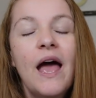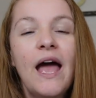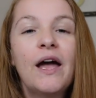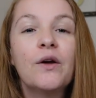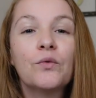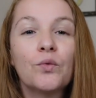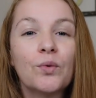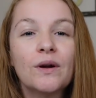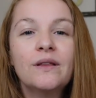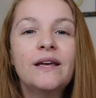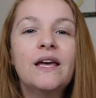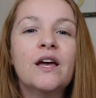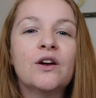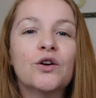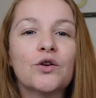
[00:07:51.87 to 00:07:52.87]
it
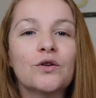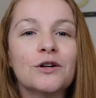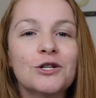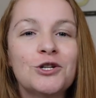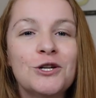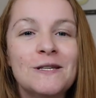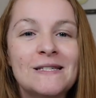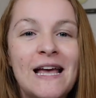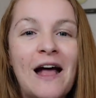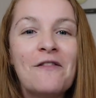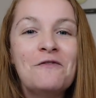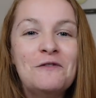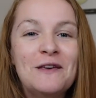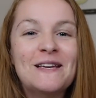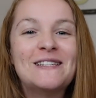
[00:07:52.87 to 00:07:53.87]
really encourages
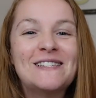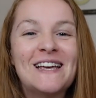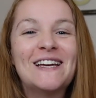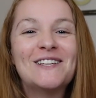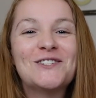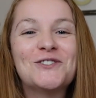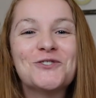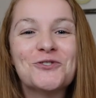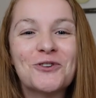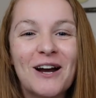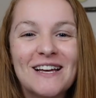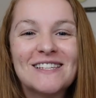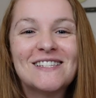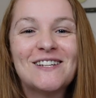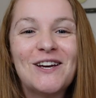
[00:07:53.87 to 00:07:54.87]
this
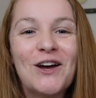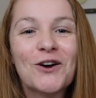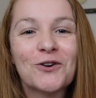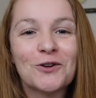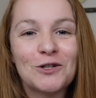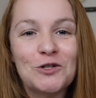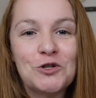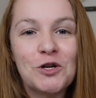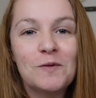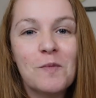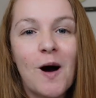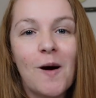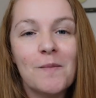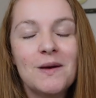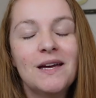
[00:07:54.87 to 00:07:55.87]
stressed Christian
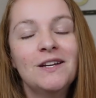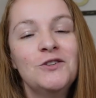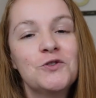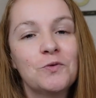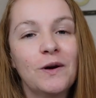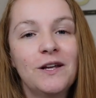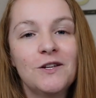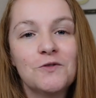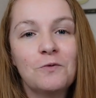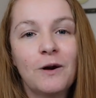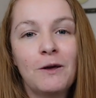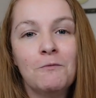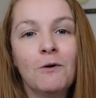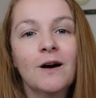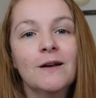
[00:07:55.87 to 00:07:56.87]
mom in
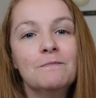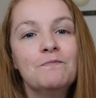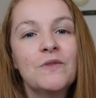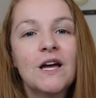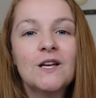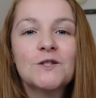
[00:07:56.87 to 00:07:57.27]
2021.